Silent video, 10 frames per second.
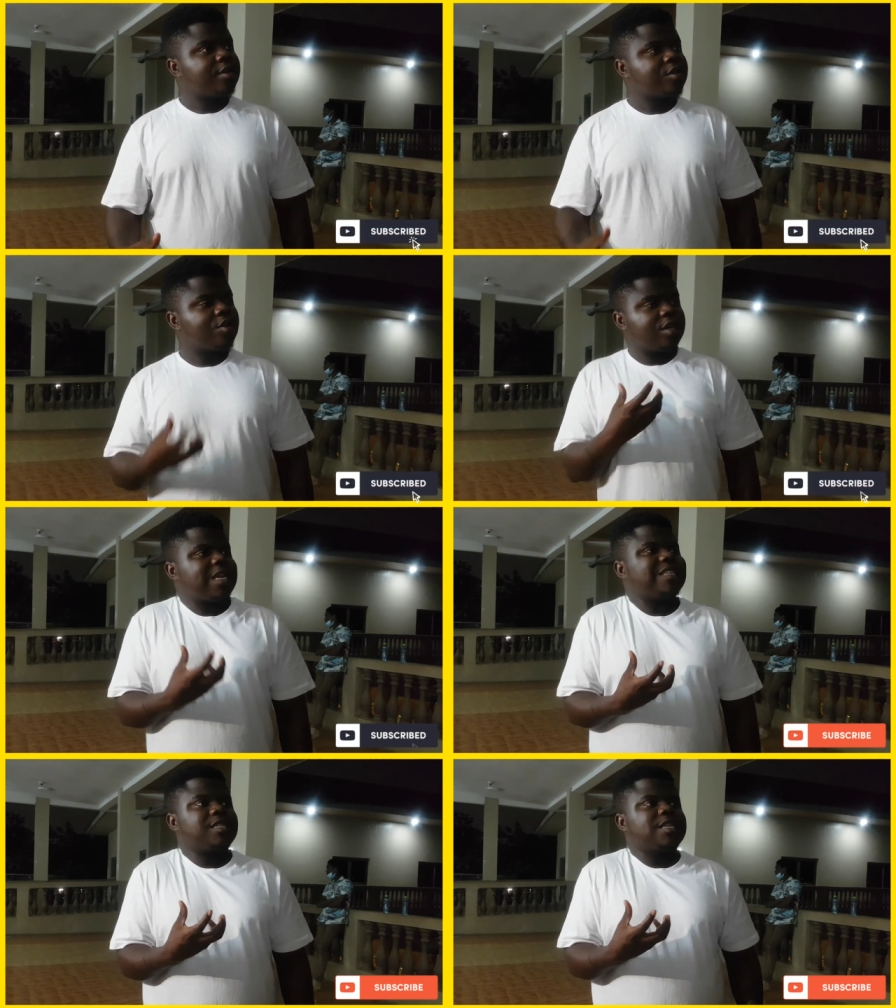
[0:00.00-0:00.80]
So
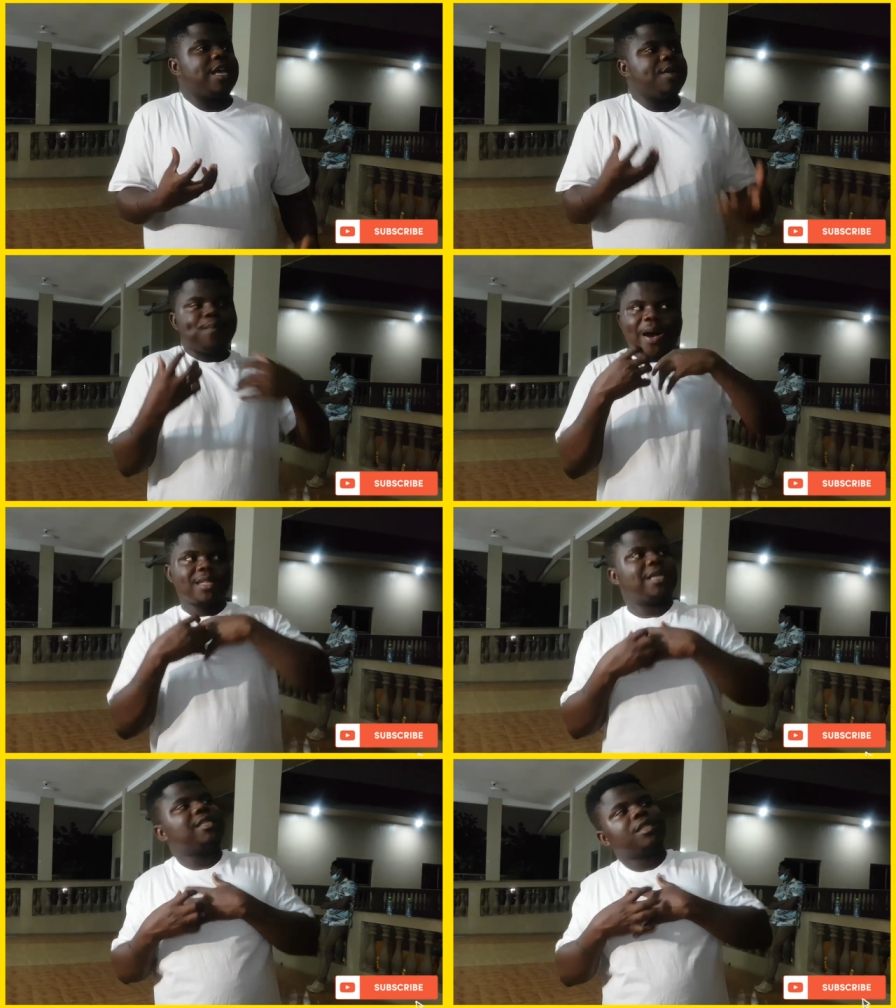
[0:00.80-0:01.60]
that is the
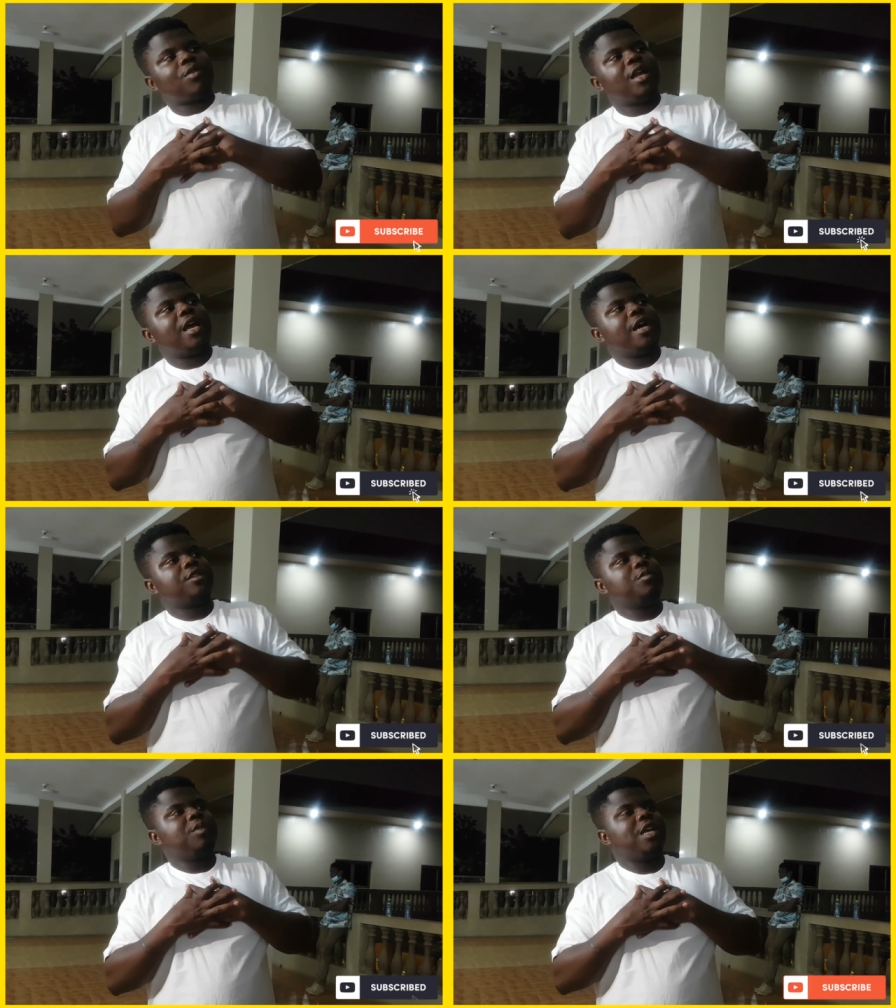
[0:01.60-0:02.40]
impact that Sotawale has
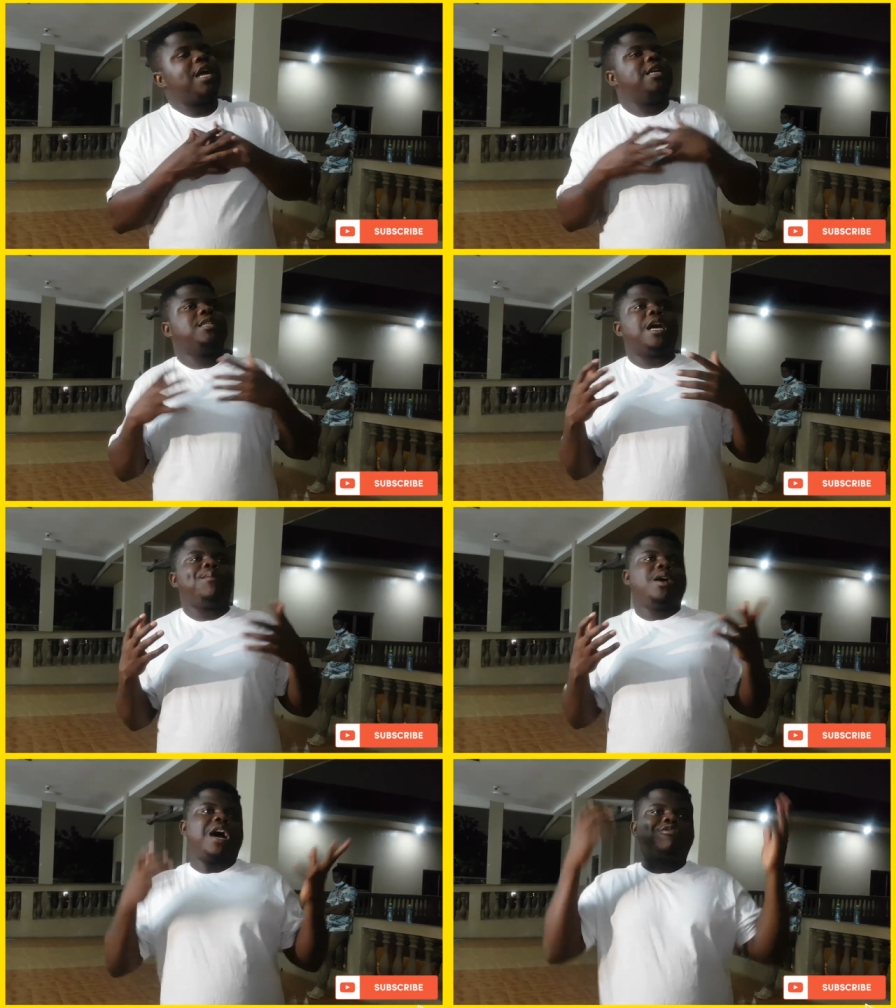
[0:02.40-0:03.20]
on me. And
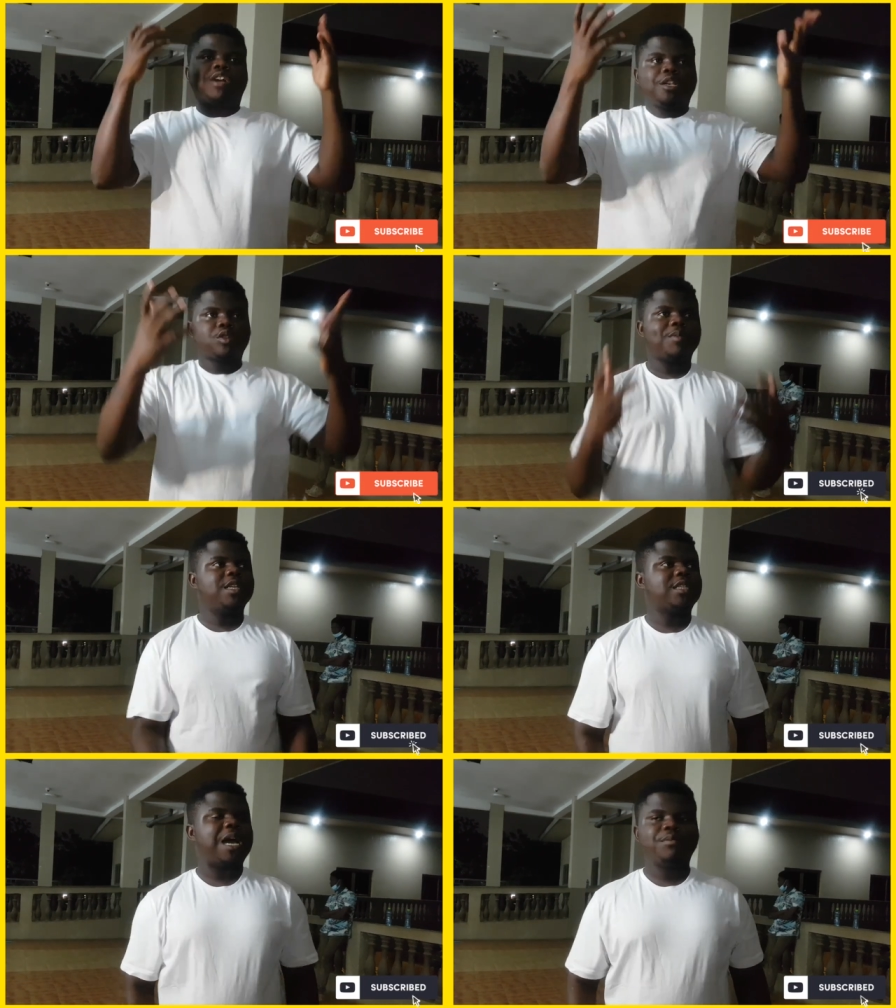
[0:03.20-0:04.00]
um, I've tried so
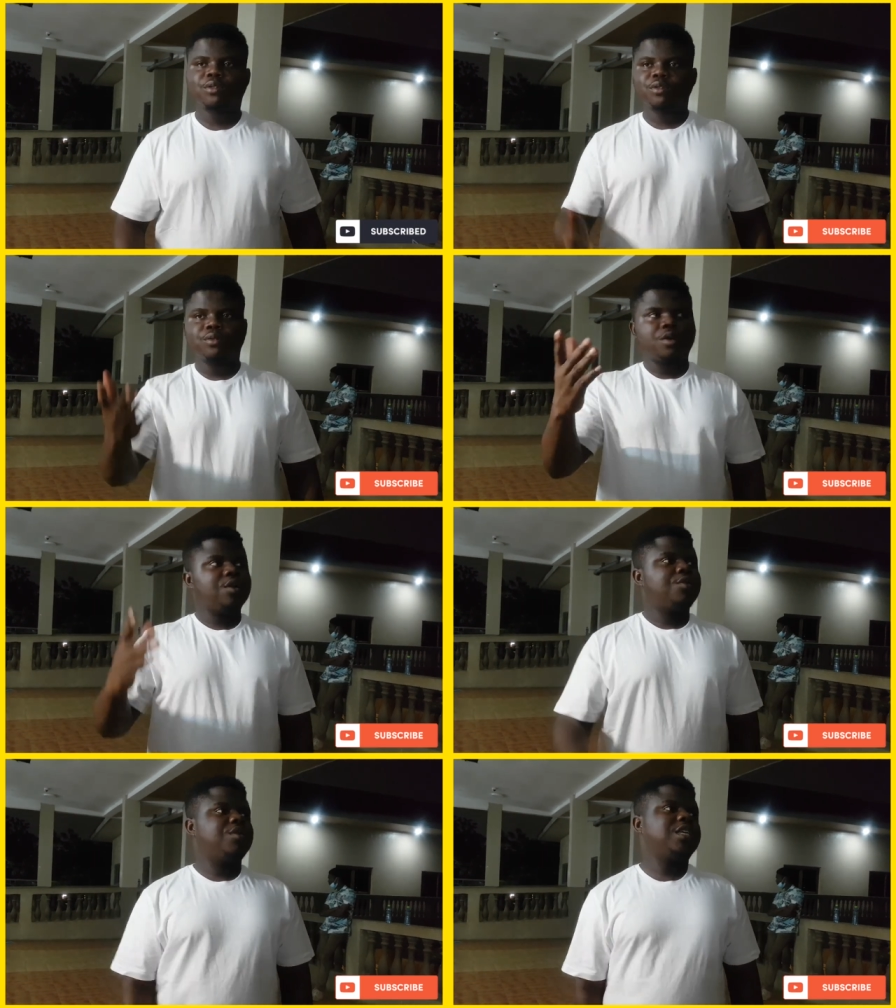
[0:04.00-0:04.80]
many times
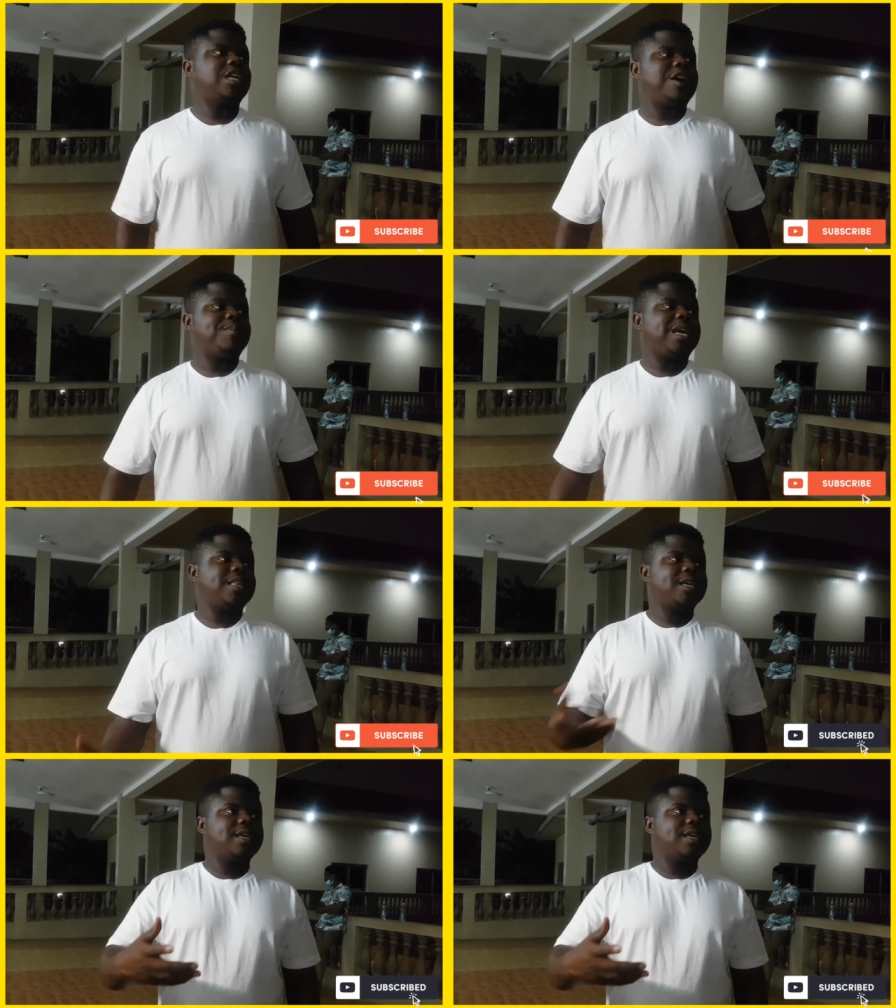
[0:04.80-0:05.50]
to reach out, but I think